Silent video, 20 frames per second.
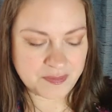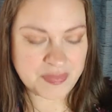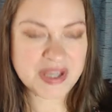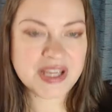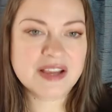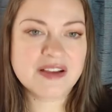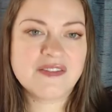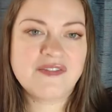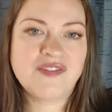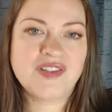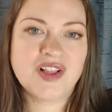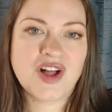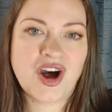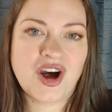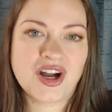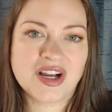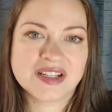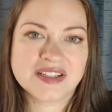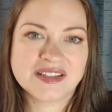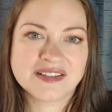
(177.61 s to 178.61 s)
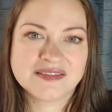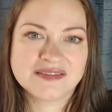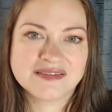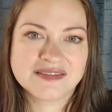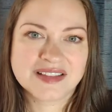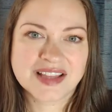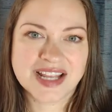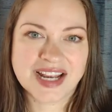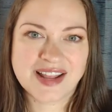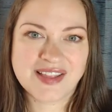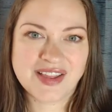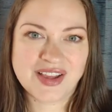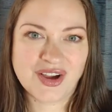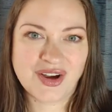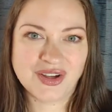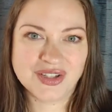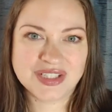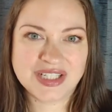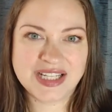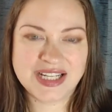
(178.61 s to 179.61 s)
being flawed that I think
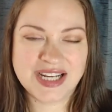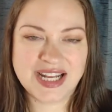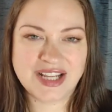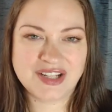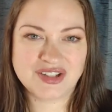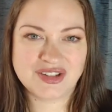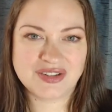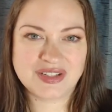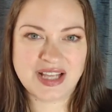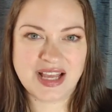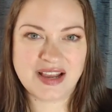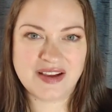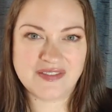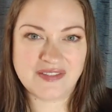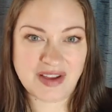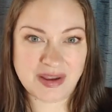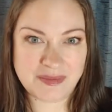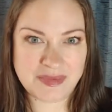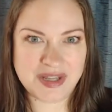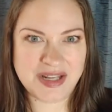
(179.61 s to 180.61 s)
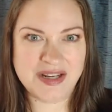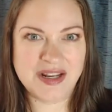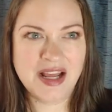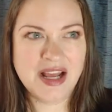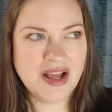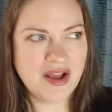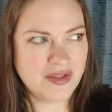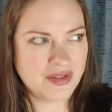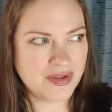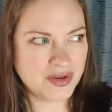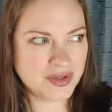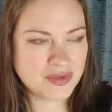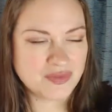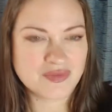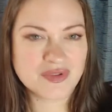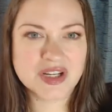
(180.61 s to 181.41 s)
all teenagers have. I mean, there's